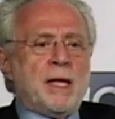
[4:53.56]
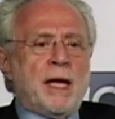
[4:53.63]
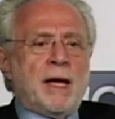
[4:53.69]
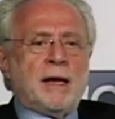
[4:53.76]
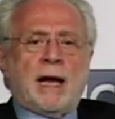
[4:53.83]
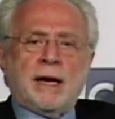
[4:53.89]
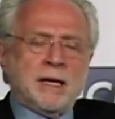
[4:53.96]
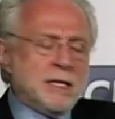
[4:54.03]

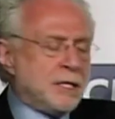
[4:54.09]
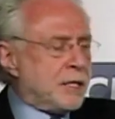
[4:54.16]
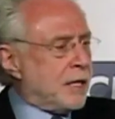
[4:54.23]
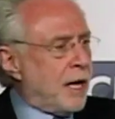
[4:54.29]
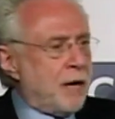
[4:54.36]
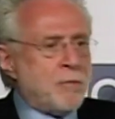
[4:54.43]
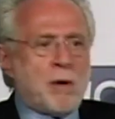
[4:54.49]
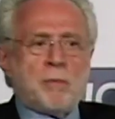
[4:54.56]
And I didn't
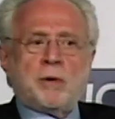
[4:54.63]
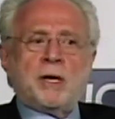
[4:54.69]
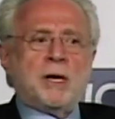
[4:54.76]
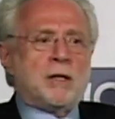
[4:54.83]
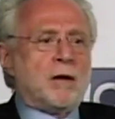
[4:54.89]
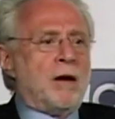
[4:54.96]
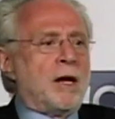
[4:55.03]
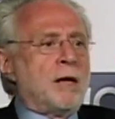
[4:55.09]
say what we're
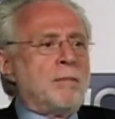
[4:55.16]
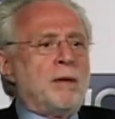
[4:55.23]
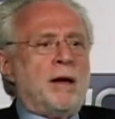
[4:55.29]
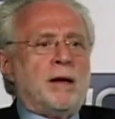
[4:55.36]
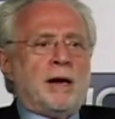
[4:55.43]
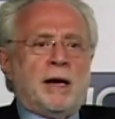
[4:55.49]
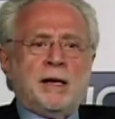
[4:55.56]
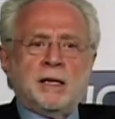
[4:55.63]
going to talk
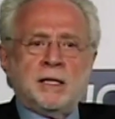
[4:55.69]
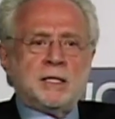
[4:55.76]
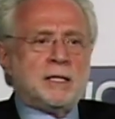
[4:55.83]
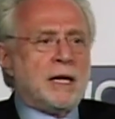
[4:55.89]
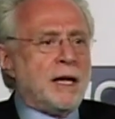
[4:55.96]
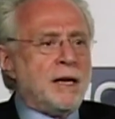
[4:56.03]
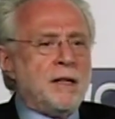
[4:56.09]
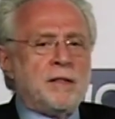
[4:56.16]
about. I didn't
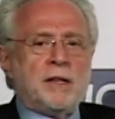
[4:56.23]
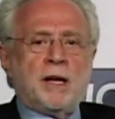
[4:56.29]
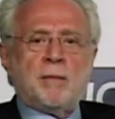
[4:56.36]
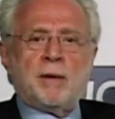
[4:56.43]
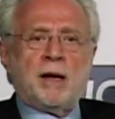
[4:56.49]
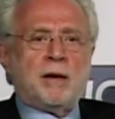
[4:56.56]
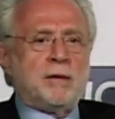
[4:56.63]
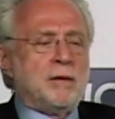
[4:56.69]
say anything
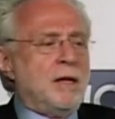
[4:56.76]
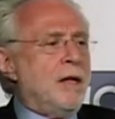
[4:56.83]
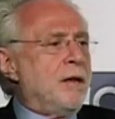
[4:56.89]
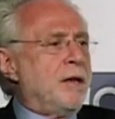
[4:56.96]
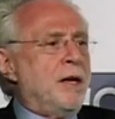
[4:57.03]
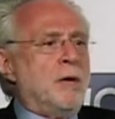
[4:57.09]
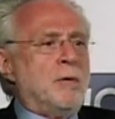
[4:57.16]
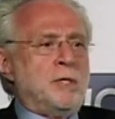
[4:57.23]
about
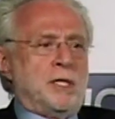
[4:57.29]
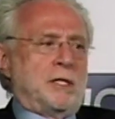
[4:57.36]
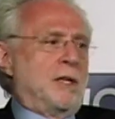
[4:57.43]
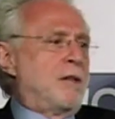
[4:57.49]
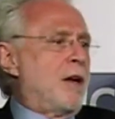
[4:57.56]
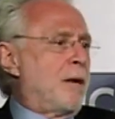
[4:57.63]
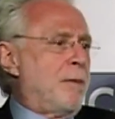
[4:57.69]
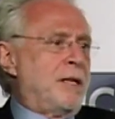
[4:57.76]
we're just
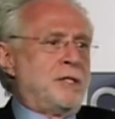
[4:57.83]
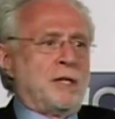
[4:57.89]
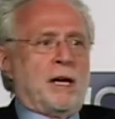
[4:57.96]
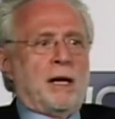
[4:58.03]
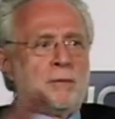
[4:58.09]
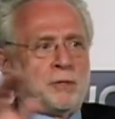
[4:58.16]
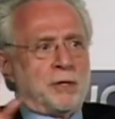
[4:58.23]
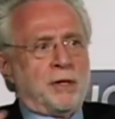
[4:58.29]
going to talk about
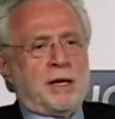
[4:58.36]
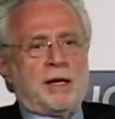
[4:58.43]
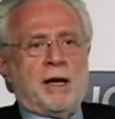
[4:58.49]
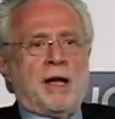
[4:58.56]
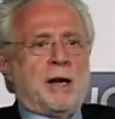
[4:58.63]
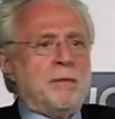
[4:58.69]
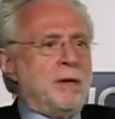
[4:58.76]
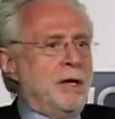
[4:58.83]
jobs or the
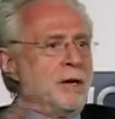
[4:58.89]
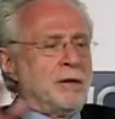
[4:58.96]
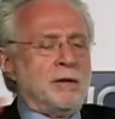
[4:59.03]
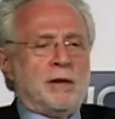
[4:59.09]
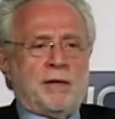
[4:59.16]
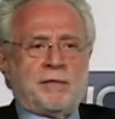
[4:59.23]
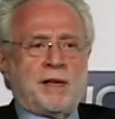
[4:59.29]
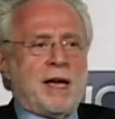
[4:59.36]
economy
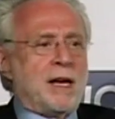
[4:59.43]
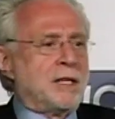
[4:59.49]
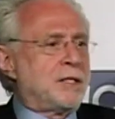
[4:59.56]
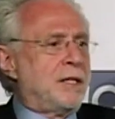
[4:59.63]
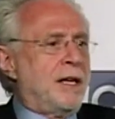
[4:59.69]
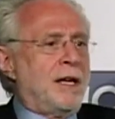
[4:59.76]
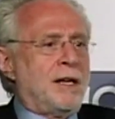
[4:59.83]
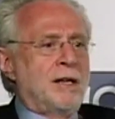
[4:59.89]
or
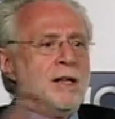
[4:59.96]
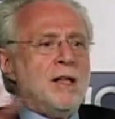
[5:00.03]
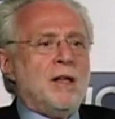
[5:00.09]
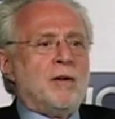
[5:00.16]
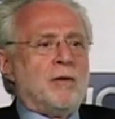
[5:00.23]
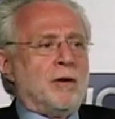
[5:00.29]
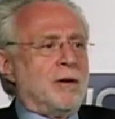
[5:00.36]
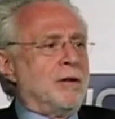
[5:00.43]
Afghanistan
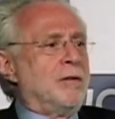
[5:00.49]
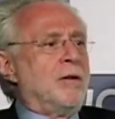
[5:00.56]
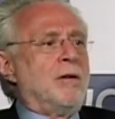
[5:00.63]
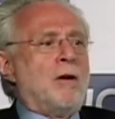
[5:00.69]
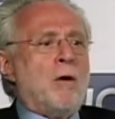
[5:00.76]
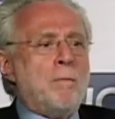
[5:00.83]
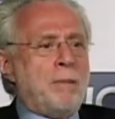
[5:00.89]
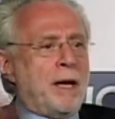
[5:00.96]
or
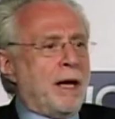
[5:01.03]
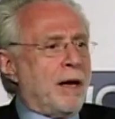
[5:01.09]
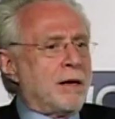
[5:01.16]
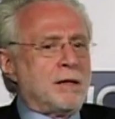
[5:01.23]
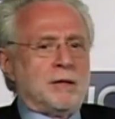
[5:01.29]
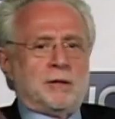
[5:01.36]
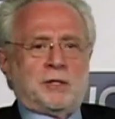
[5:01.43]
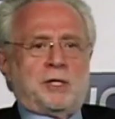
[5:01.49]

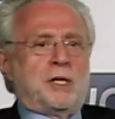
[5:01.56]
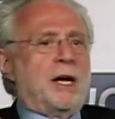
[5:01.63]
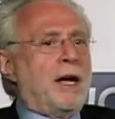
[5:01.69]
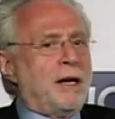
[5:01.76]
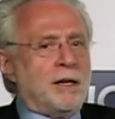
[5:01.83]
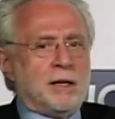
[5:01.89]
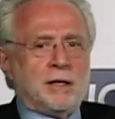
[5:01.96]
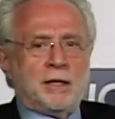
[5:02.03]
OPEC or
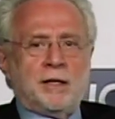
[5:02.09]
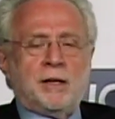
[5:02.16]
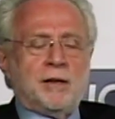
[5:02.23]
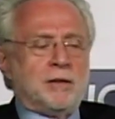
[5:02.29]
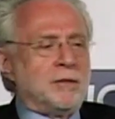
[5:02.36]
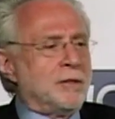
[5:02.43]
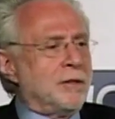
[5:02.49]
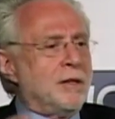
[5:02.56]
China,
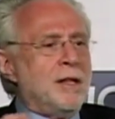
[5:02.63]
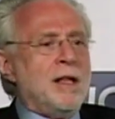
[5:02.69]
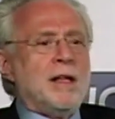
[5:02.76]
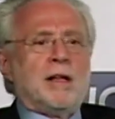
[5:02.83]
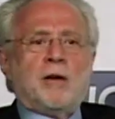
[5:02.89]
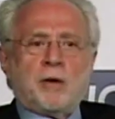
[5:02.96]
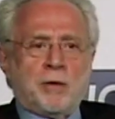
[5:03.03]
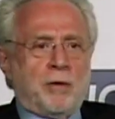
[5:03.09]
or
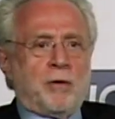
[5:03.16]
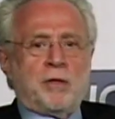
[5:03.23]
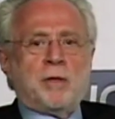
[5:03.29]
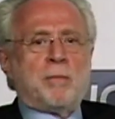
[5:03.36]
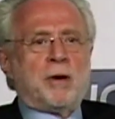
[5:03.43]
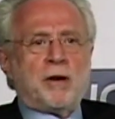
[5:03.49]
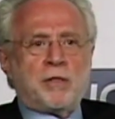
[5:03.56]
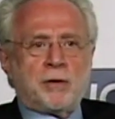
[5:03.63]

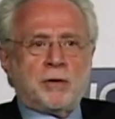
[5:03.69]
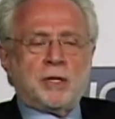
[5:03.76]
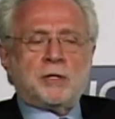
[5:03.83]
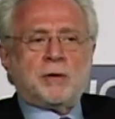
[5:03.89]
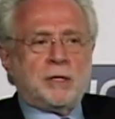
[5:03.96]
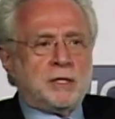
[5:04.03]
the birther issue.